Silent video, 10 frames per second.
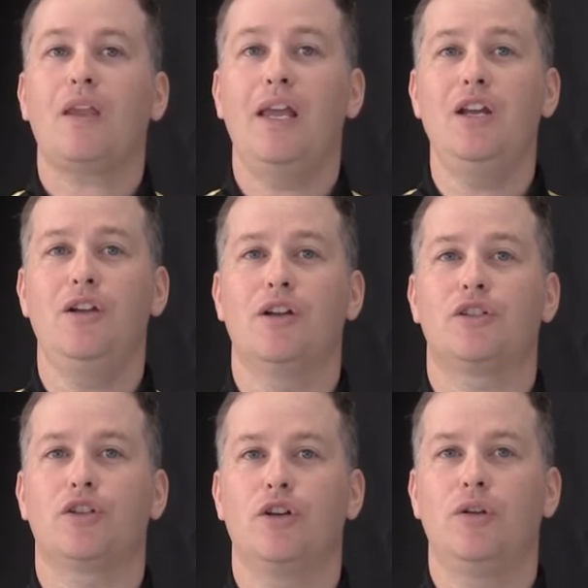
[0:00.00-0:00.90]
In
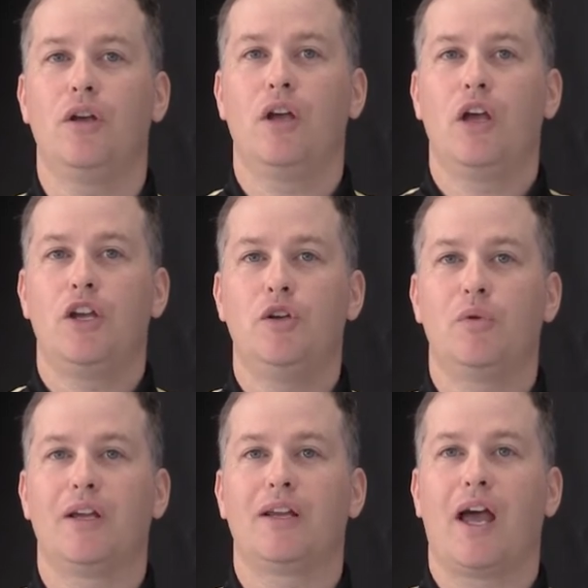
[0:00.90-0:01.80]
Unit 2, you
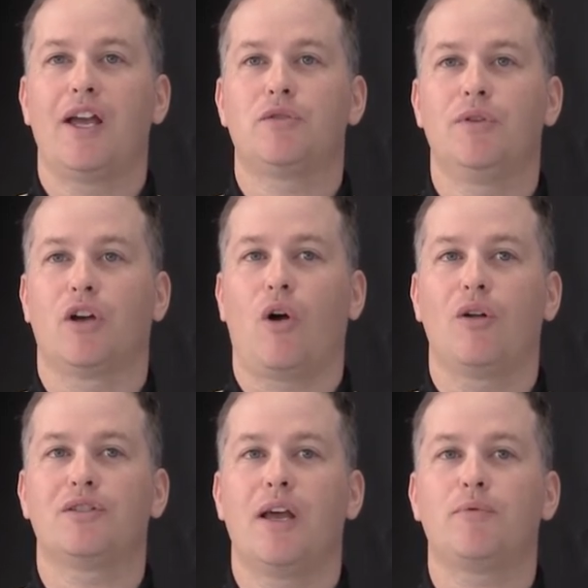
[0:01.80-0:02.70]
will engage with the
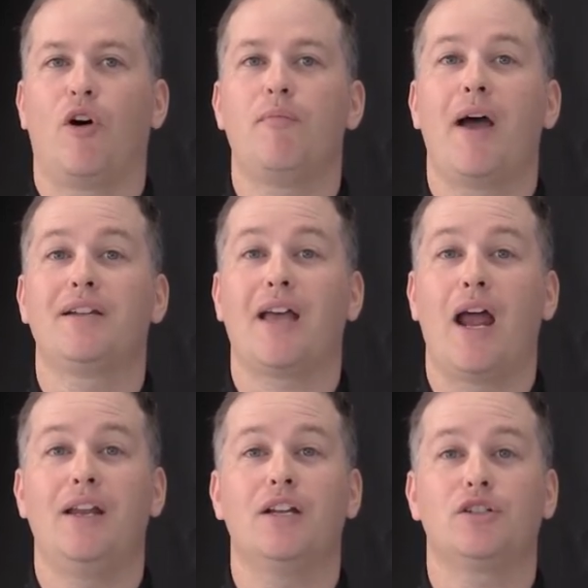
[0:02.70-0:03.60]
concept of
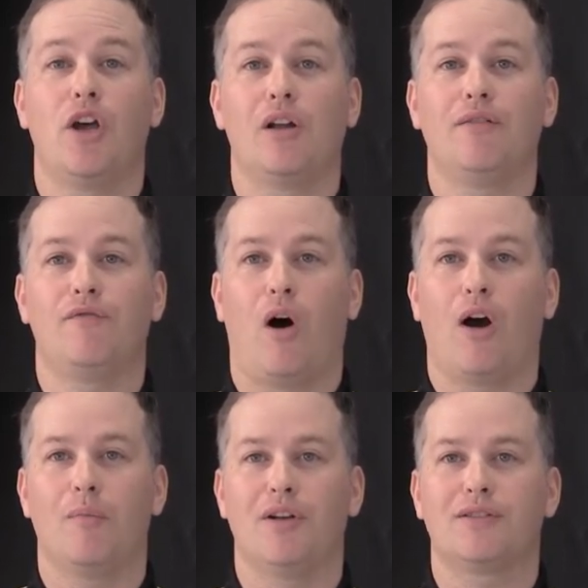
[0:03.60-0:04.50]
maintaining internal
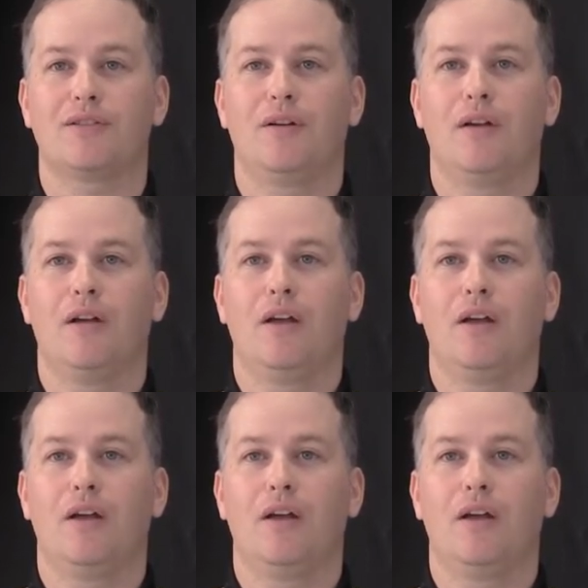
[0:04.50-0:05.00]
environments.